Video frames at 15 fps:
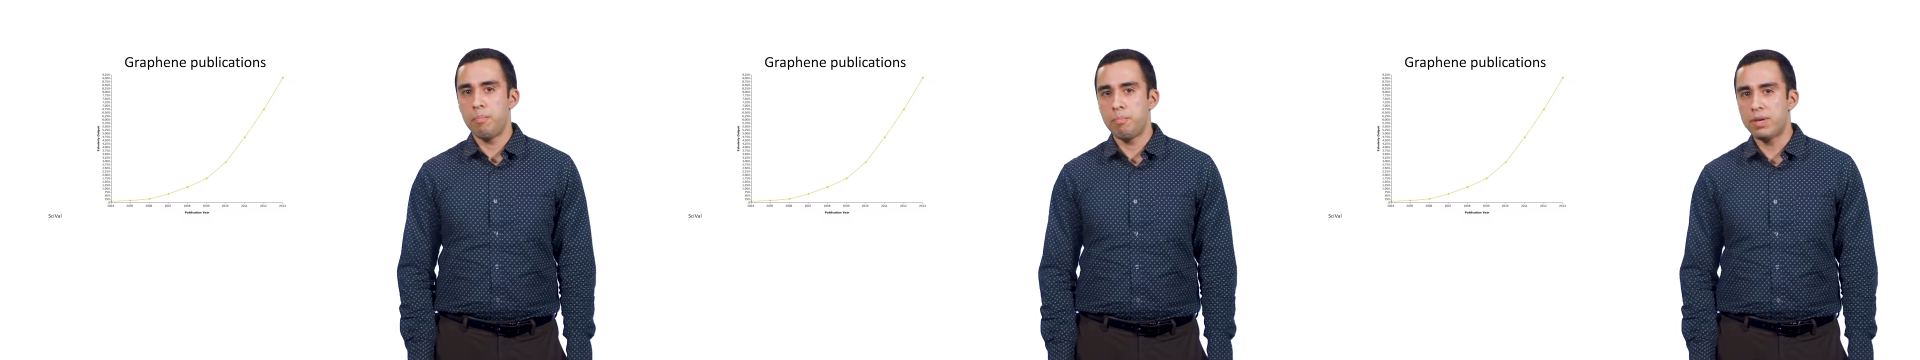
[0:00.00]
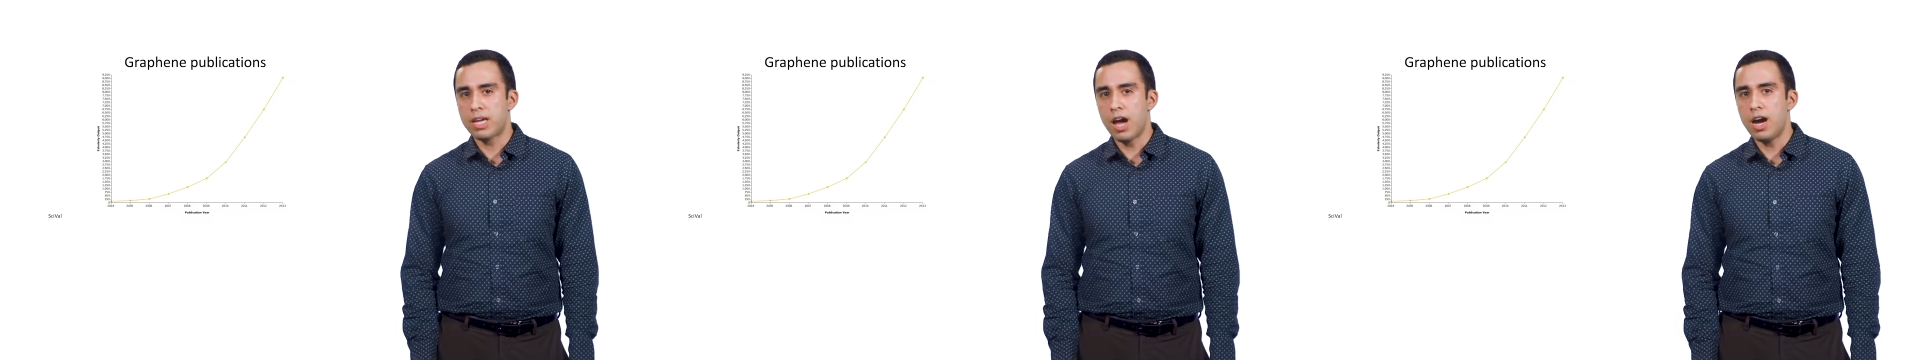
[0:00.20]

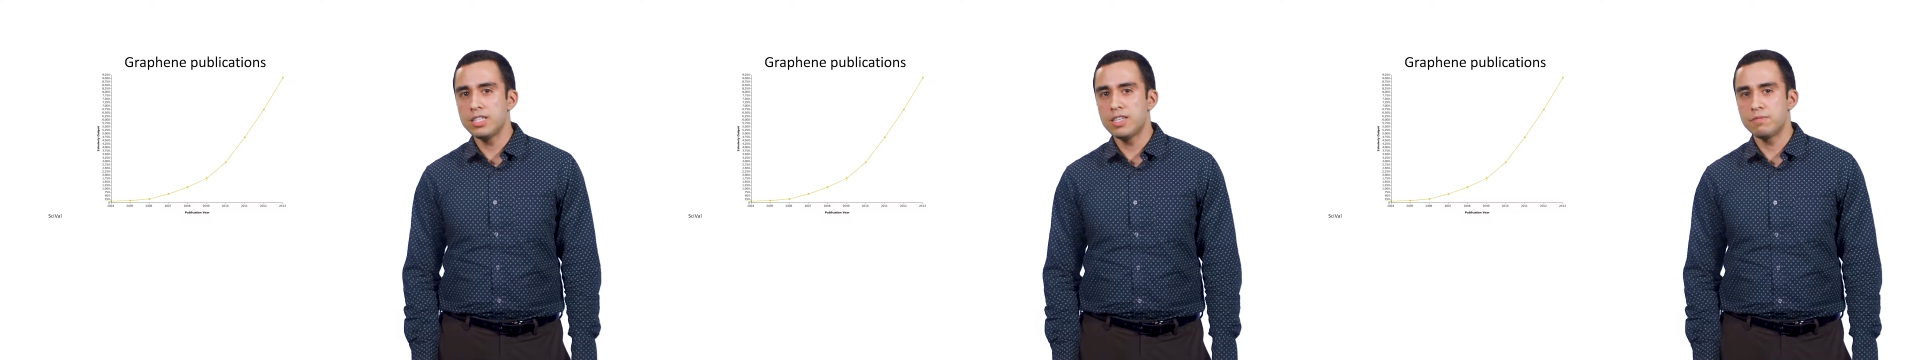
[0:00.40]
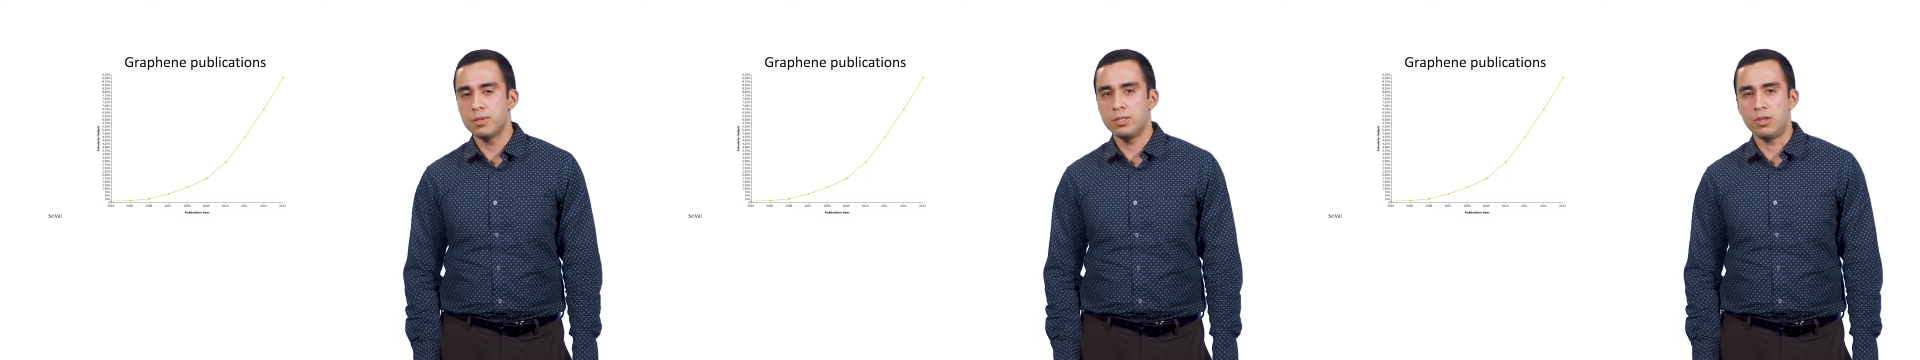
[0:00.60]
Because
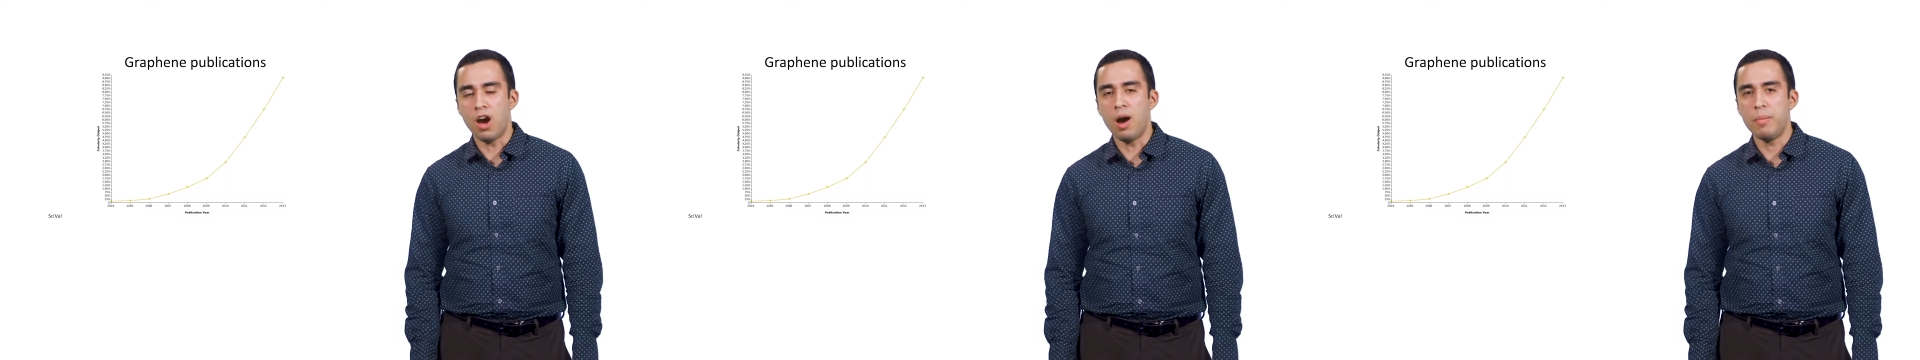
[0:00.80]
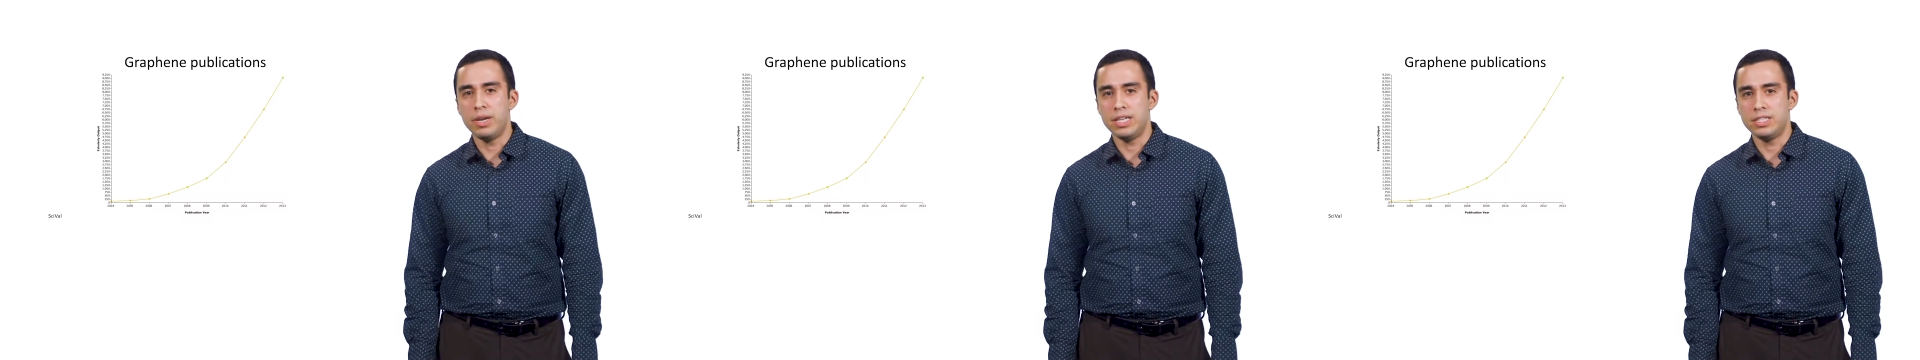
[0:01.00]
of the
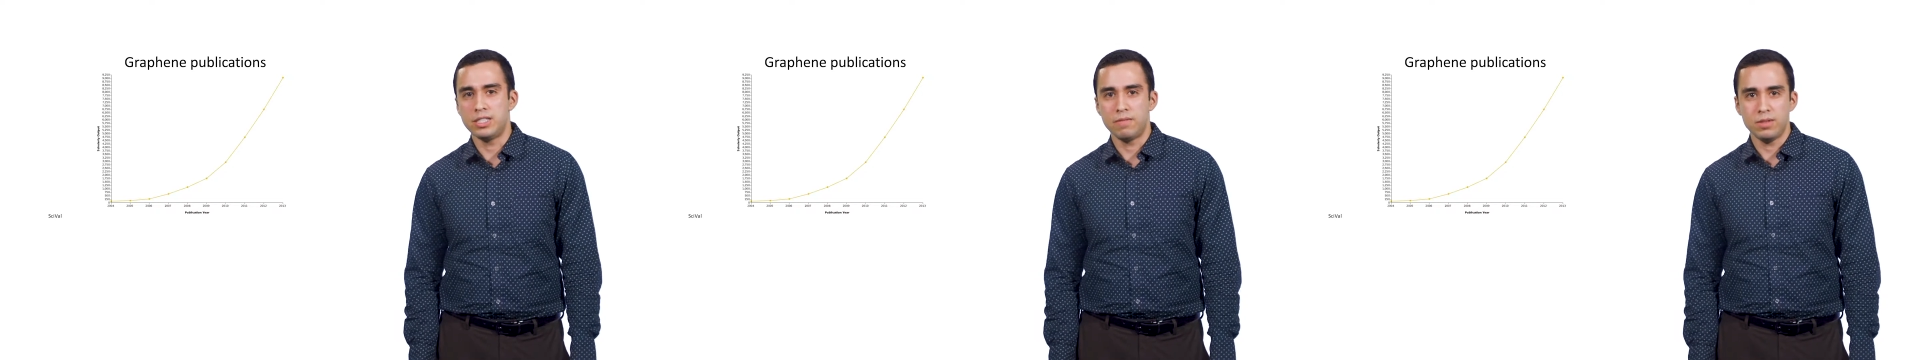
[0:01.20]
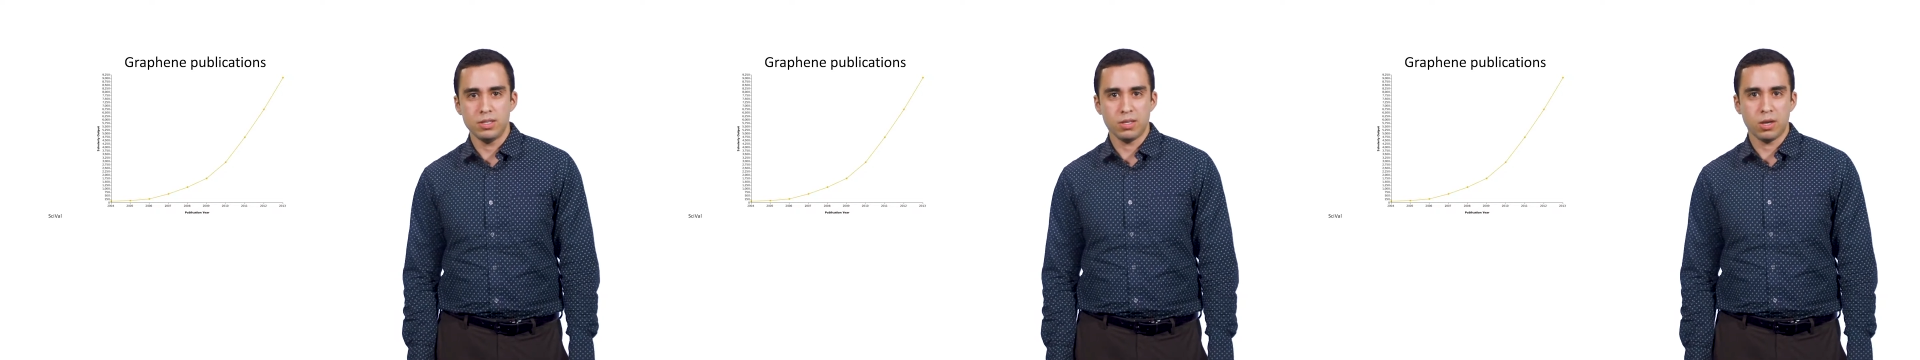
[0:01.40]
dominance of these